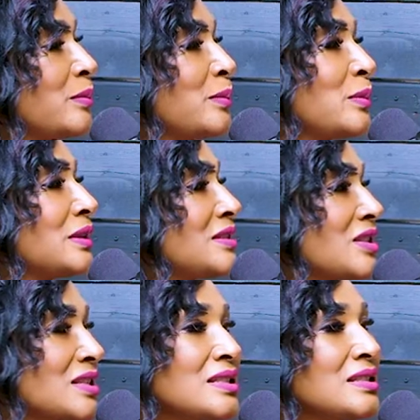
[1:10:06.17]
but
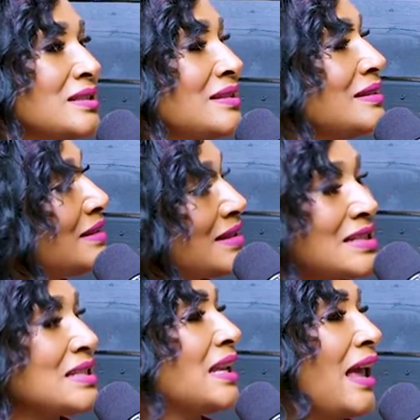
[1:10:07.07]
just
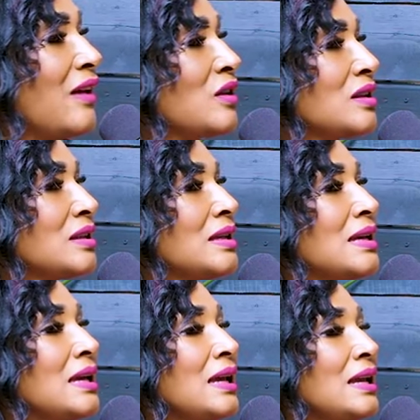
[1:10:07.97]
doesn't have it?
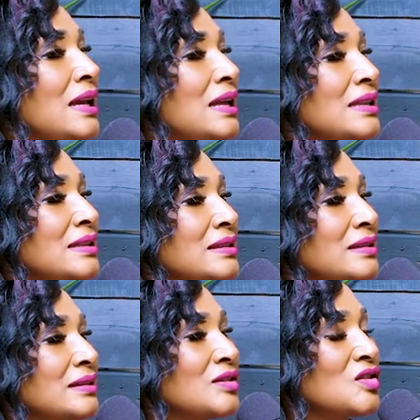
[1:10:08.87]
And
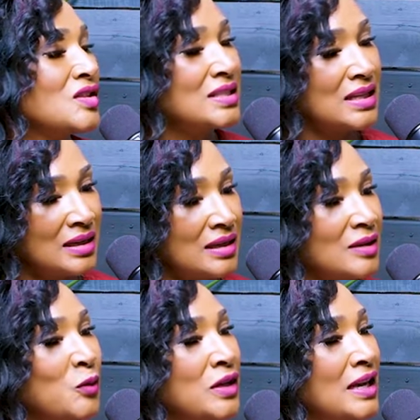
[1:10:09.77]
she said, yeah,
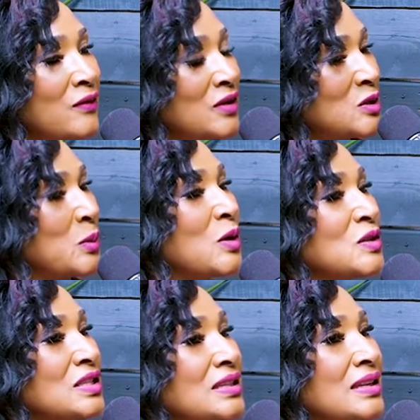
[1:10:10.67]
we have this
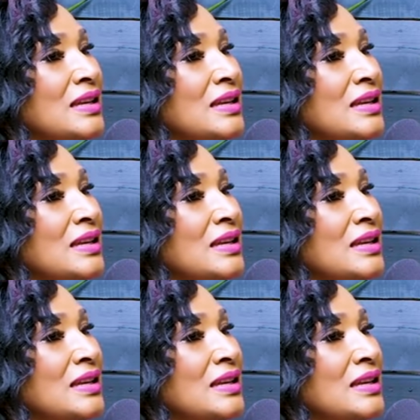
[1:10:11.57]
person.